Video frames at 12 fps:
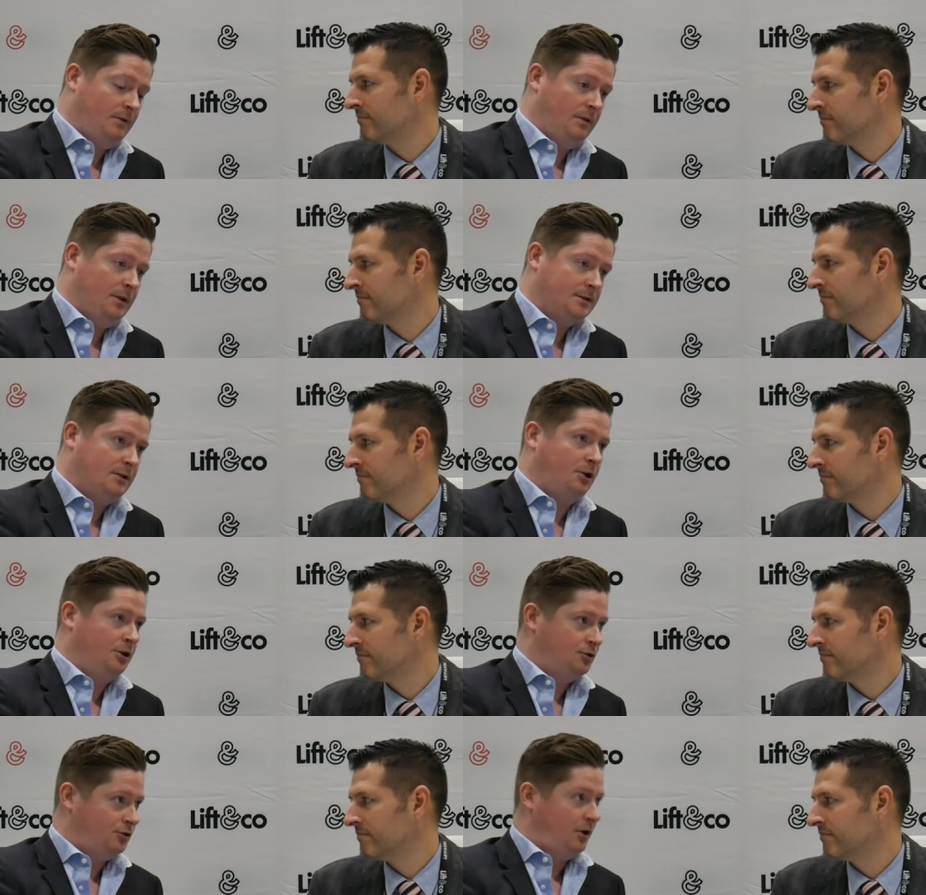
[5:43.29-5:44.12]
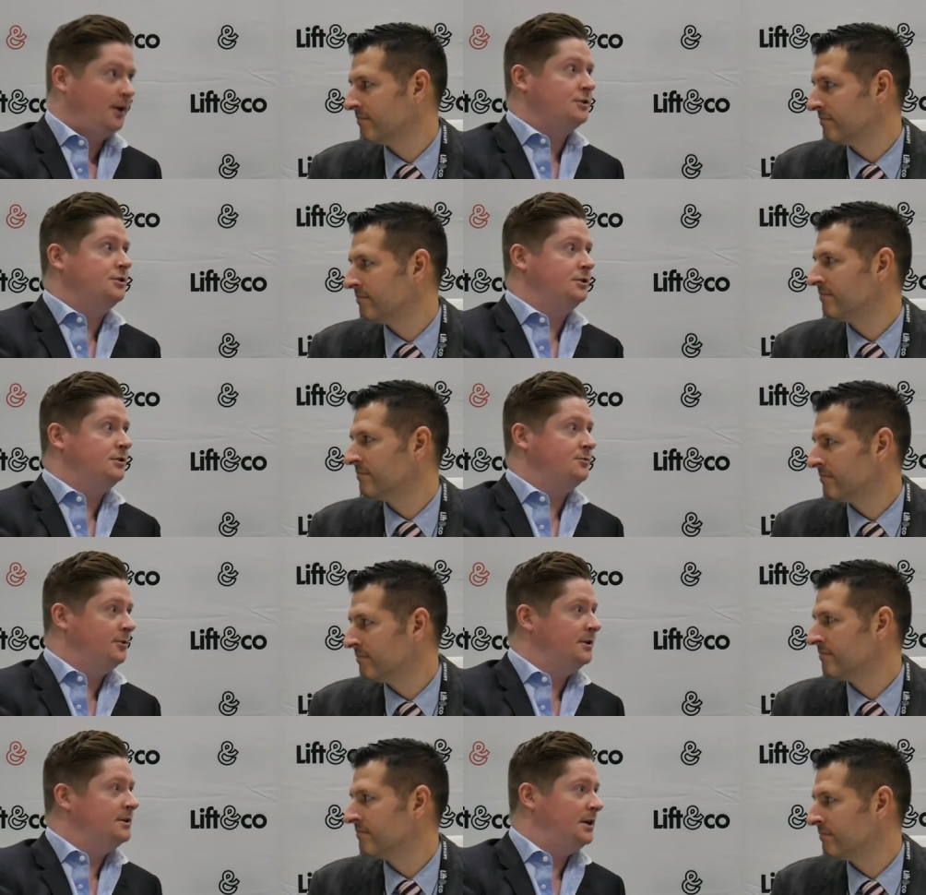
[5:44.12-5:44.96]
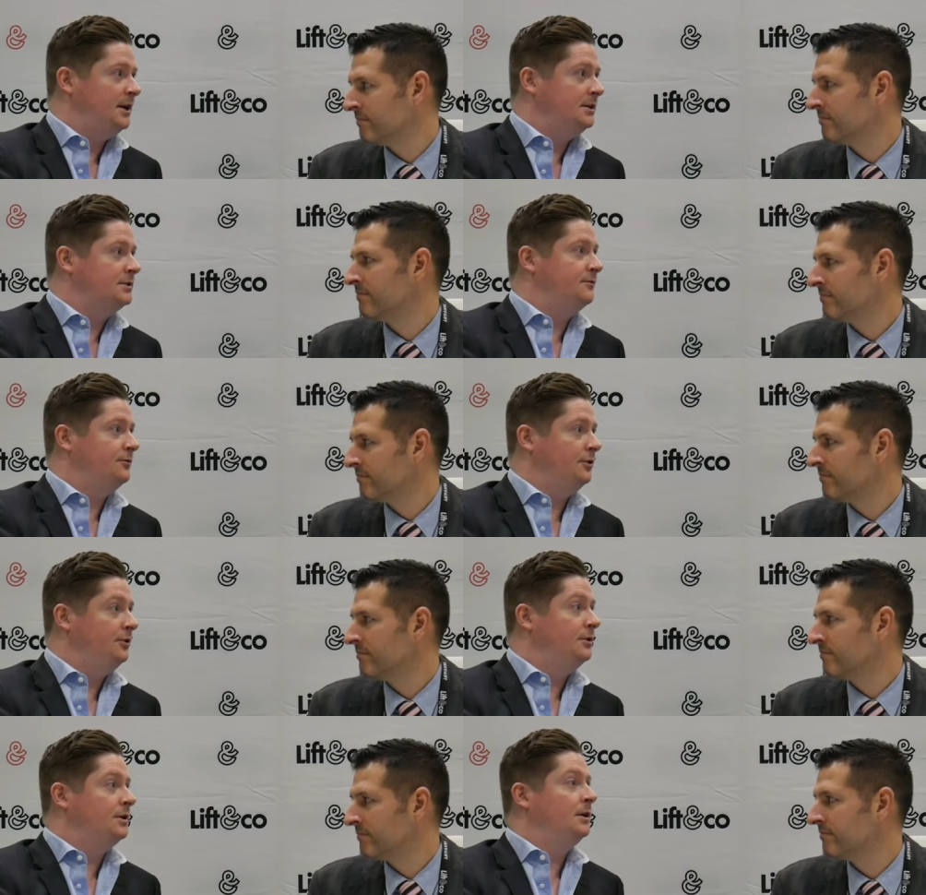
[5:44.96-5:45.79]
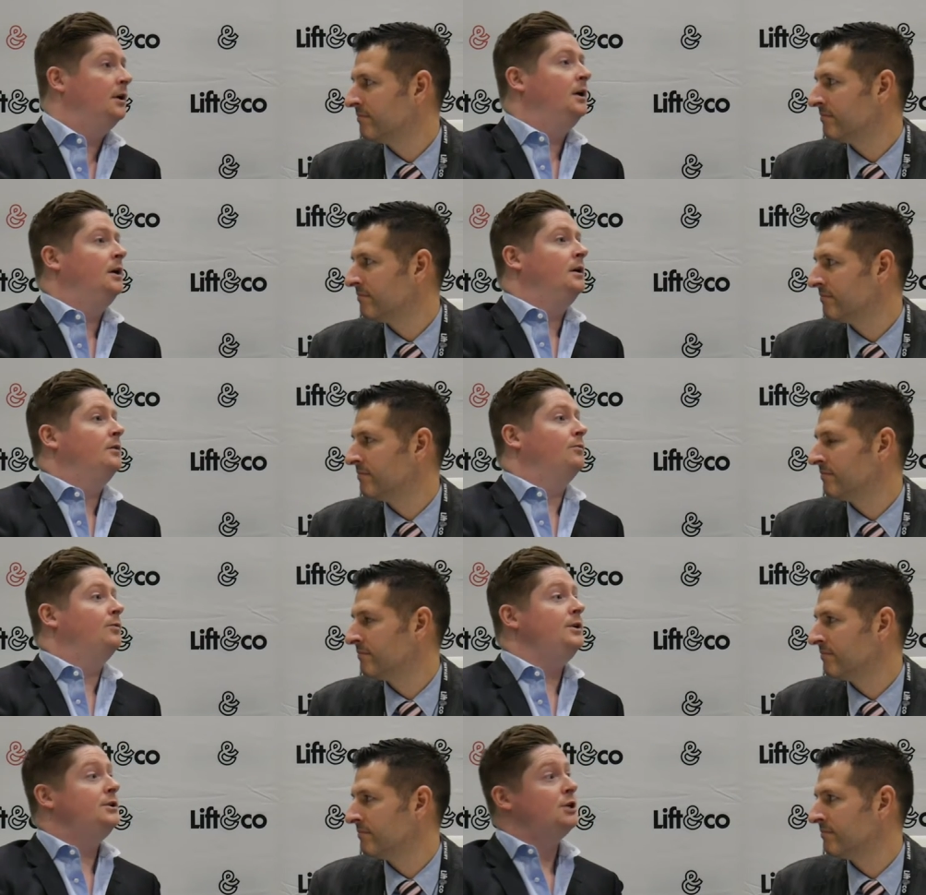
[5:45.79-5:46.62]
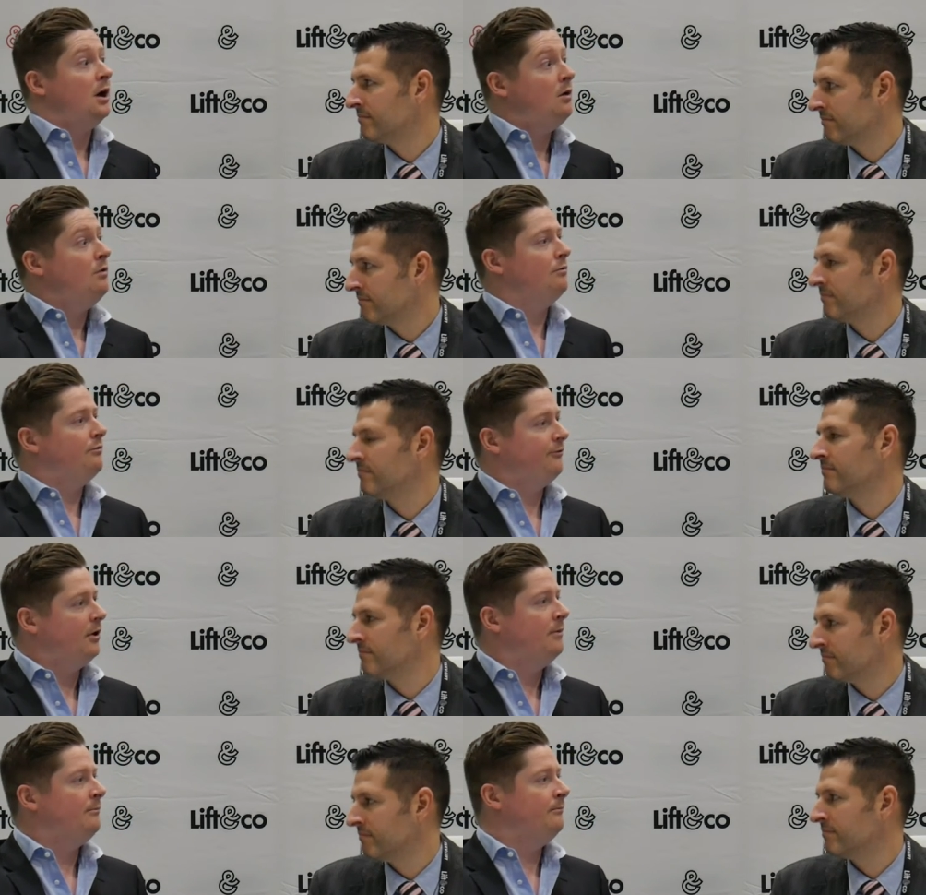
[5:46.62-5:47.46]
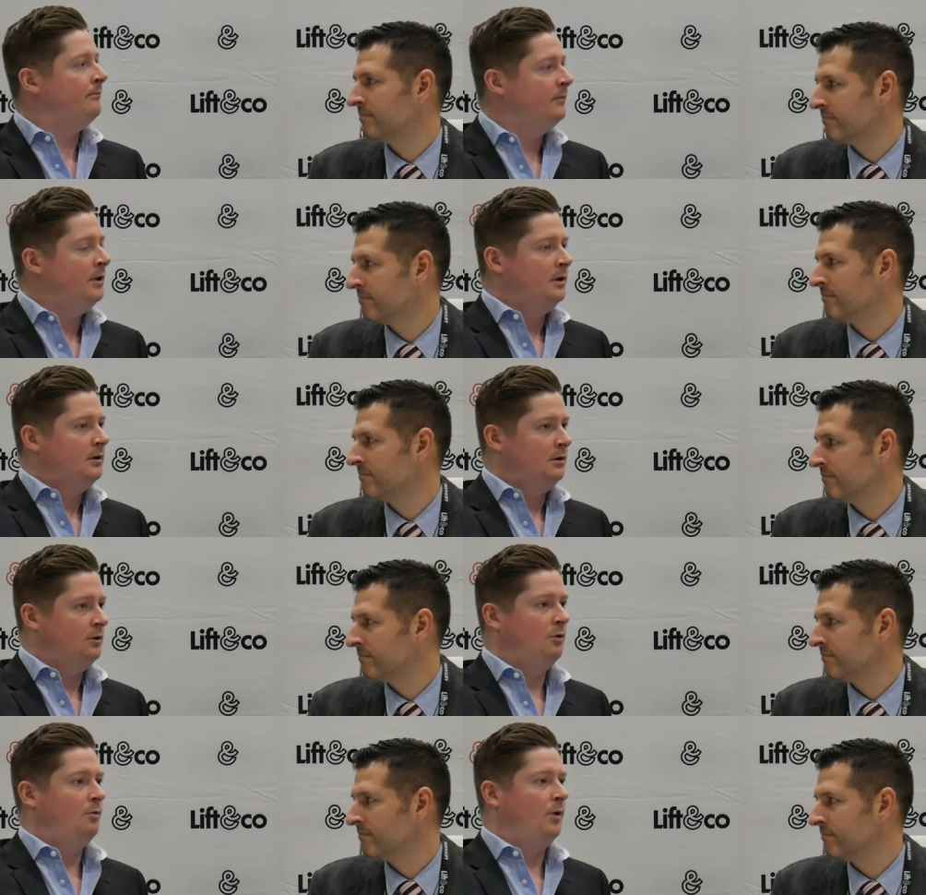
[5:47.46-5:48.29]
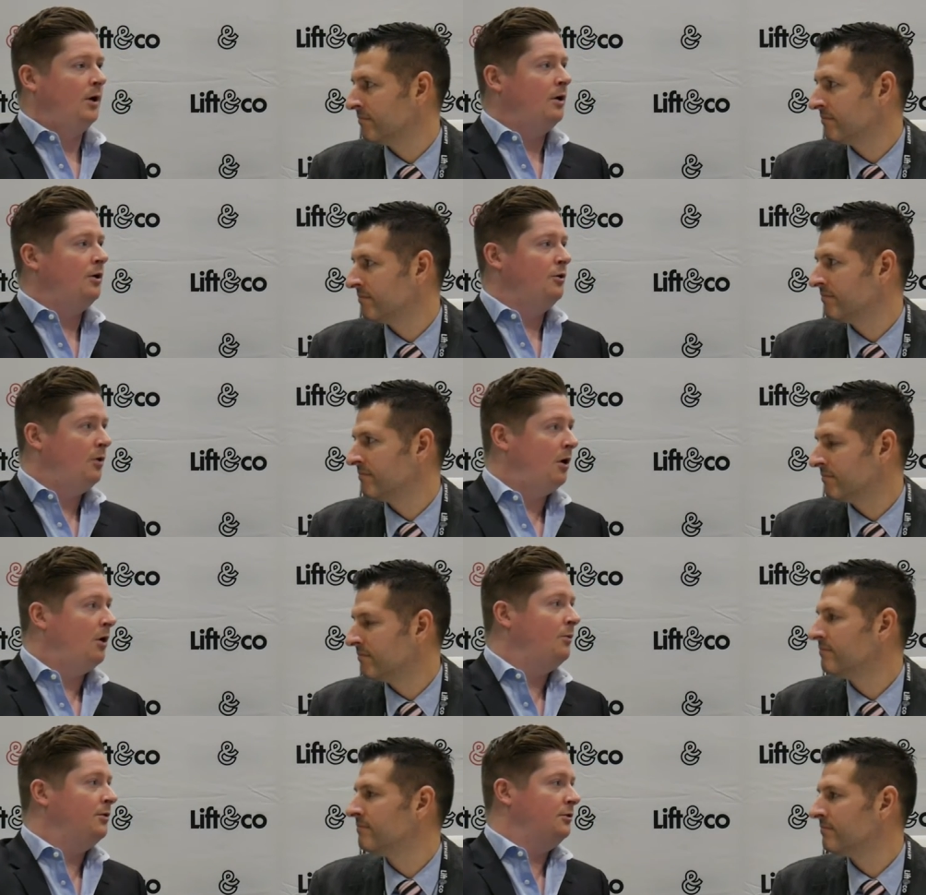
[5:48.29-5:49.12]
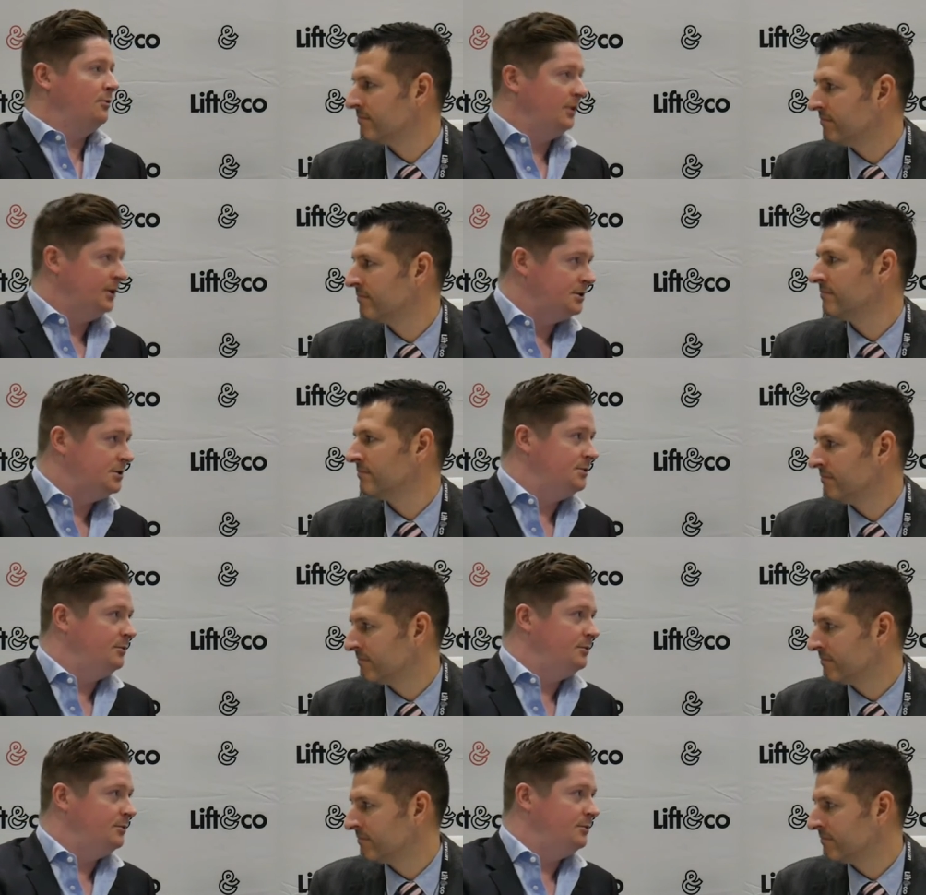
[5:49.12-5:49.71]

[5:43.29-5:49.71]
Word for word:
Speaker 1: this contraction is what it takes for you to reach out from you know where you are with your relationship